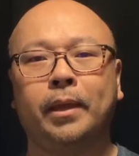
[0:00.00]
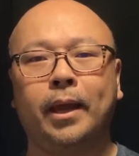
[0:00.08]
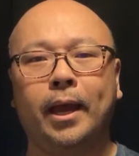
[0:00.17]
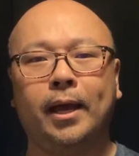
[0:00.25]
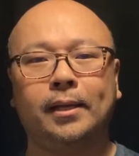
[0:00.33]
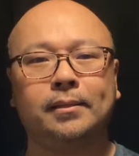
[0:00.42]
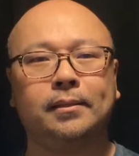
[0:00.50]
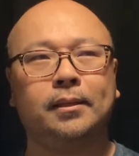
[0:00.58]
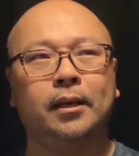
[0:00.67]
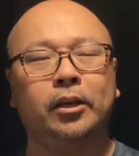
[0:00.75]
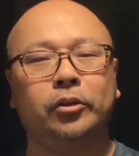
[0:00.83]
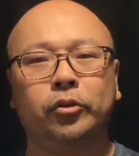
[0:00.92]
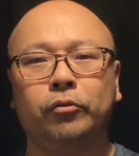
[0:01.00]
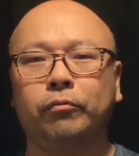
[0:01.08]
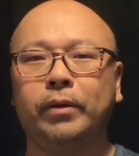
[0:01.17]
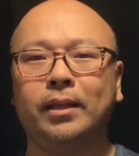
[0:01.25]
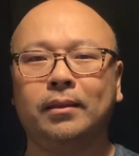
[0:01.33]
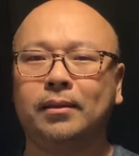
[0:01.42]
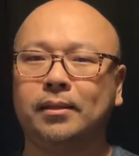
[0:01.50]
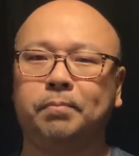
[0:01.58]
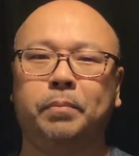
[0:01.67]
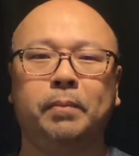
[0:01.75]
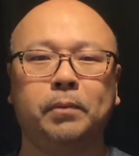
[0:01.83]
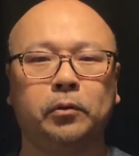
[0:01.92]
As you read this
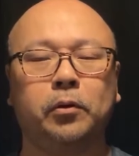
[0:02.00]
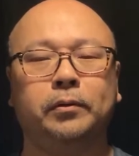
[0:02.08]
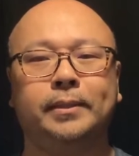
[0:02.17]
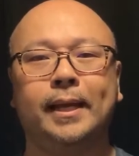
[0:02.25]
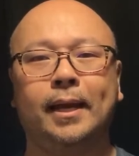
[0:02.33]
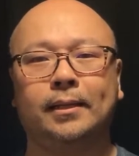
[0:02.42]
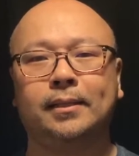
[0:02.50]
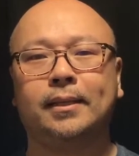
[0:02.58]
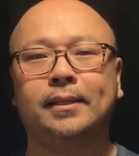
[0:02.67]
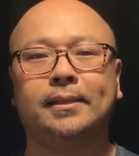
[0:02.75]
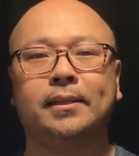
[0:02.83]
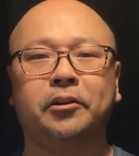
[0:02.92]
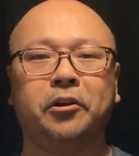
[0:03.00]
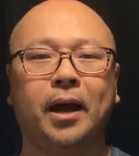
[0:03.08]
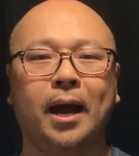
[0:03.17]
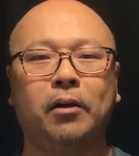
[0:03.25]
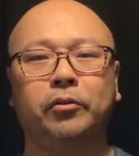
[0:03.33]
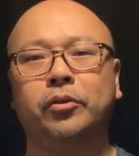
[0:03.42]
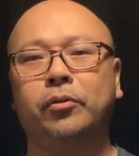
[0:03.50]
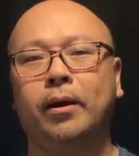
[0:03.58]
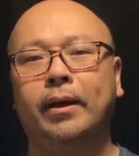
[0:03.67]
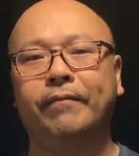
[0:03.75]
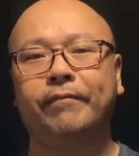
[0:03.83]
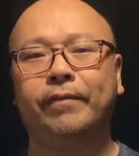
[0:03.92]
biblical text, consider how you are
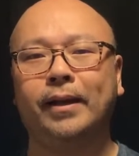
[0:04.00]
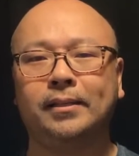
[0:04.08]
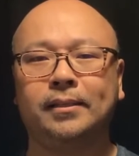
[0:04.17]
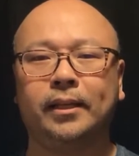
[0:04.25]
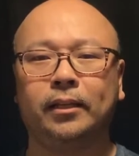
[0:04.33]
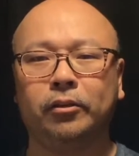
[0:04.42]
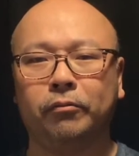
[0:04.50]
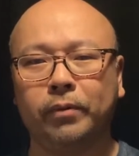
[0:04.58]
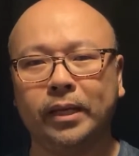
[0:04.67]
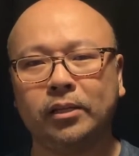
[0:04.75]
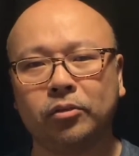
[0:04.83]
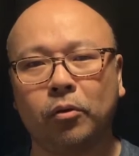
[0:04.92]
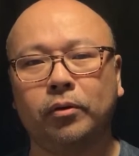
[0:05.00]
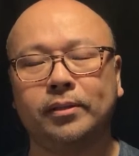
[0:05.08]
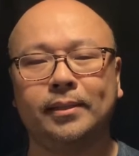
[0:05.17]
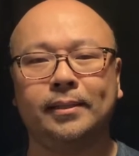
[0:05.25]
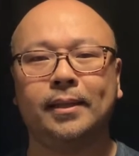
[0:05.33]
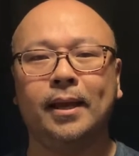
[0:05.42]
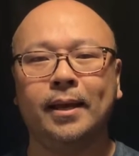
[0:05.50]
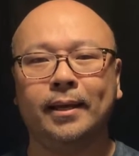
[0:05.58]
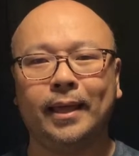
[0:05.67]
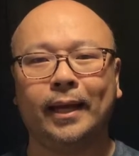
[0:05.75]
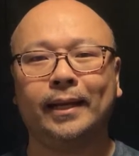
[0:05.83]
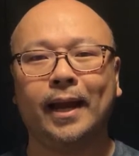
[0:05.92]
investing the resources
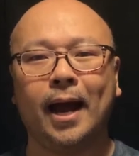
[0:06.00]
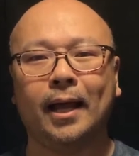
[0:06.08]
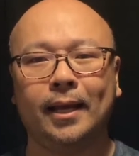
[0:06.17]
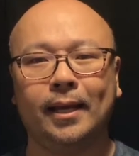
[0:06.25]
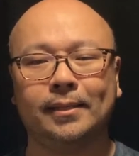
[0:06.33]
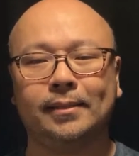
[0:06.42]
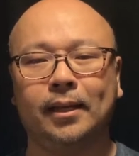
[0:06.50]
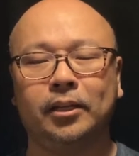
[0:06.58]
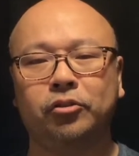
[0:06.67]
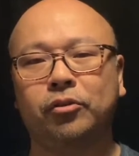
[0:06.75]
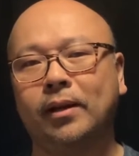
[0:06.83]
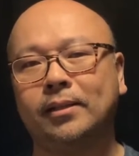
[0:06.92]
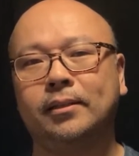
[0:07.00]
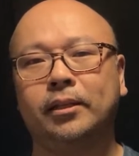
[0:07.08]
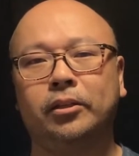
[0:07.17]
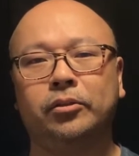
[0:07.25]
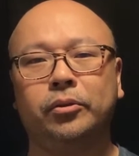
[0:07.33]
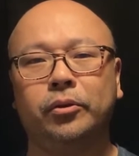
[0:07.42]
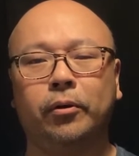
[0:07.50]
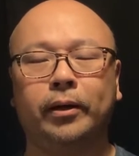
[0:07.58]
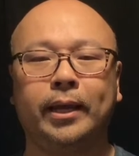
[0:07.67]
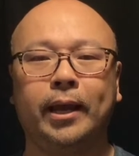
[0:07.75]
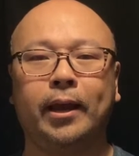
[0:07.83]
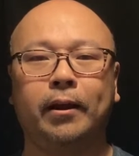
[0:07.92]
that God has entrusted to your
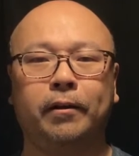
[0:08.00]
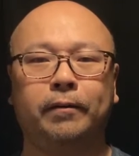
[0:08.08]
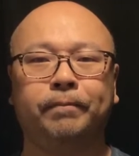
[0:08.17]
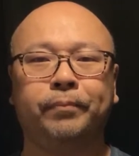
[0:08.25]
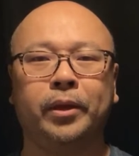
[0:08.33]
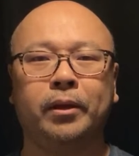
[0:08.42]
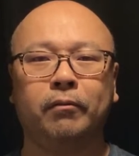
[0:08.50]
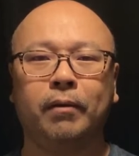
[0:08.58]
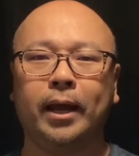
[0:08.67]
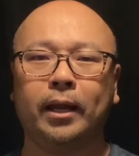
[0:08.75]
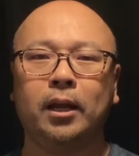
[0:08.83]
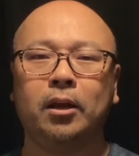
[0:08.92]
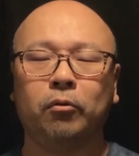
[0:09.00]
care, right?